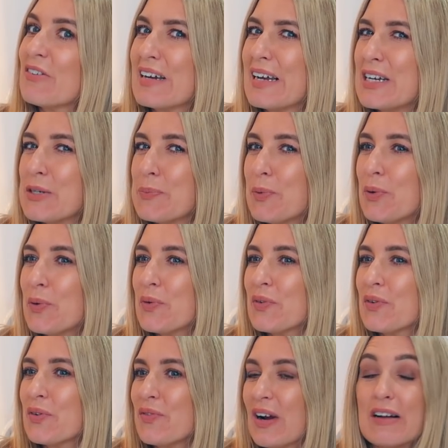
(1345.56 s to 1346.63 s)
Relatable?
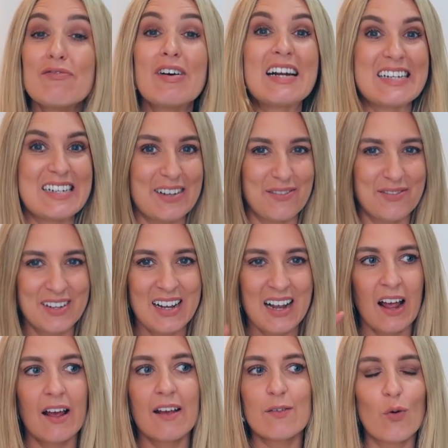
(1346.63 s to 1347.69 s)
Relative.
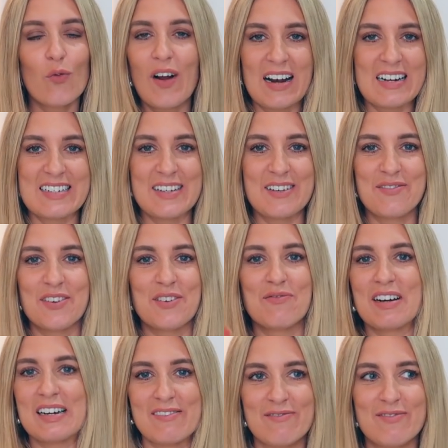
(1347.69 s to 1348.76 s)
It's all relative
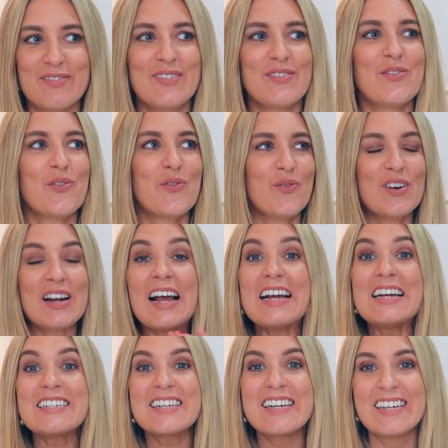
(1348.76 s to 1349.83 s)
and
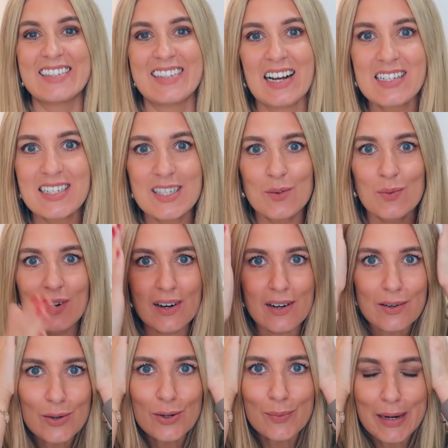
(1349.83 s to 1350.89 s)
related, that's the
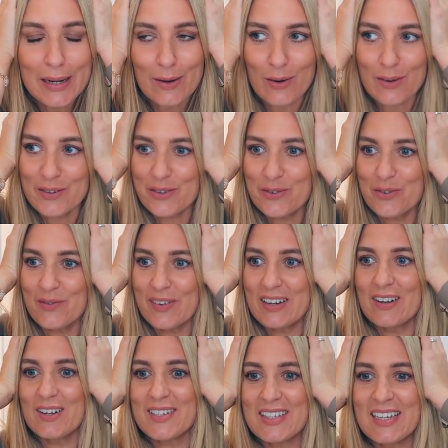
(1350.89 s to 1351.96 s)
one. Oh my God, don't do
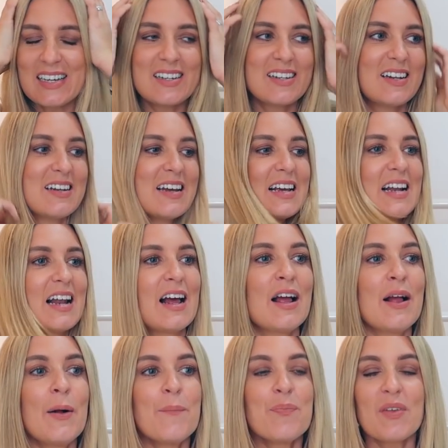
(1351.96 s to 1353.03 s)
videos at the end of the day, Claire.
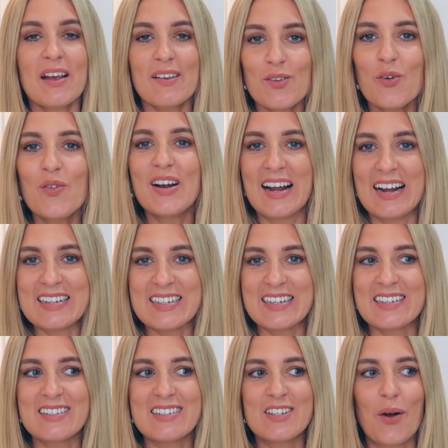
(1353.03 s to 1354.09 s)
It's all
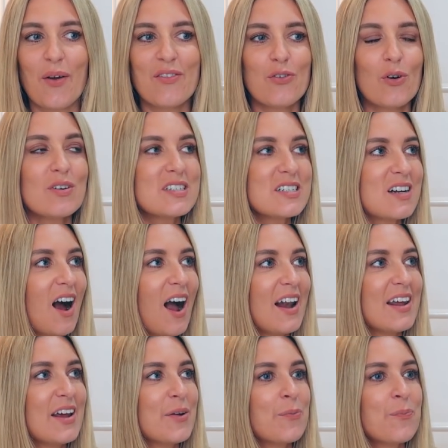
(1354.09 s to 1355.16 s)
related. So if you're
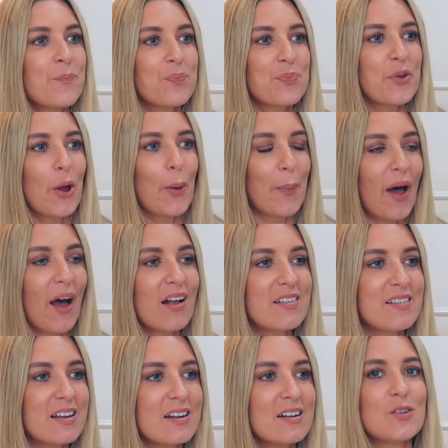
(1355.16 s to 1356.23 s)
styling a
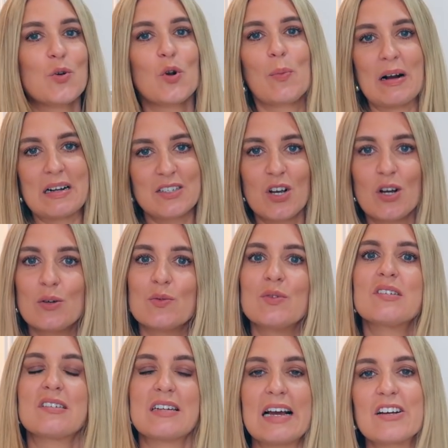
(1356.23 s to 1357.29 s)
person, it's all about
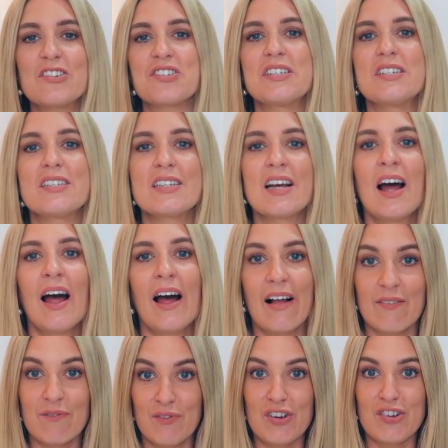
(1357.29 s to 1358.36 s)
tones, textures,
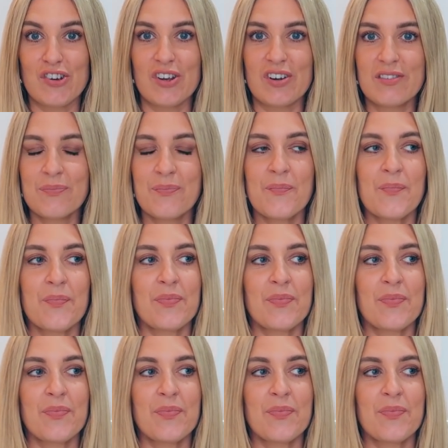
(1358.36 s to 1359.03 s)
and vision.